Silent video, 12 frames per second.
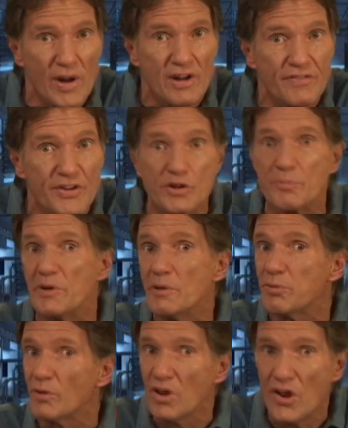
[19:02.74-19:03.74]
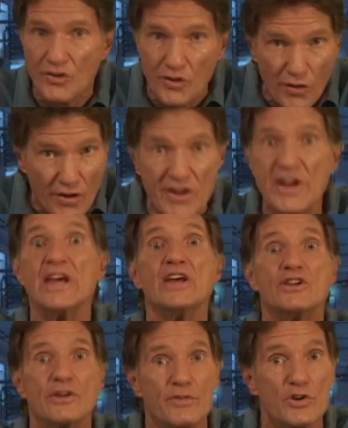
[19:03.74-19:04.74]
relevant to people, to the
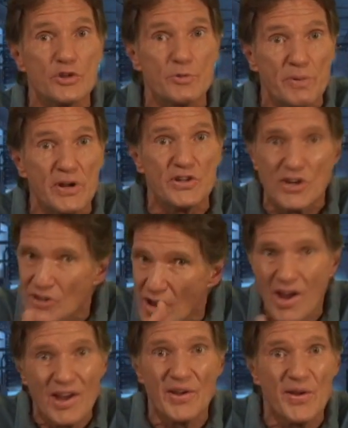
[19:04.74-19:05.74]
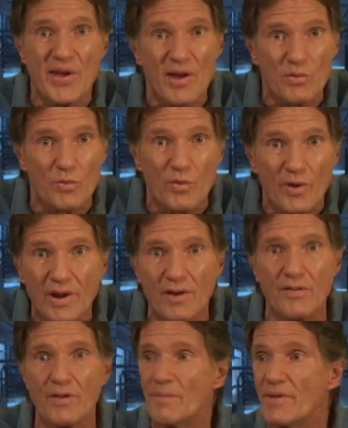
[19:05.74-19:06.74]
needs of your species, get
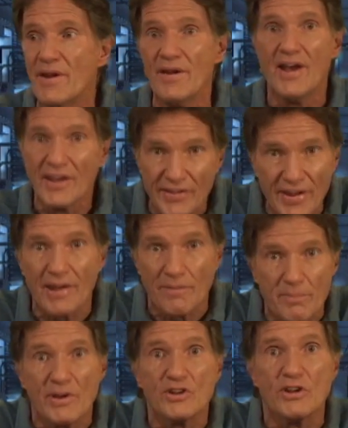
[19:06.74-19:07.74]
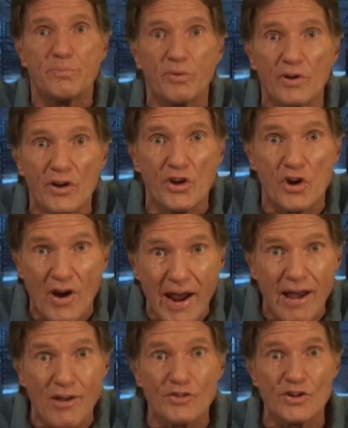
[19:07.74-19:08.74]
rid of them. Then get busy putting your
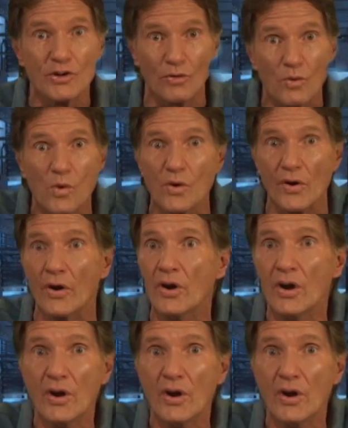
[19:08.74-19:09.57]
house in order.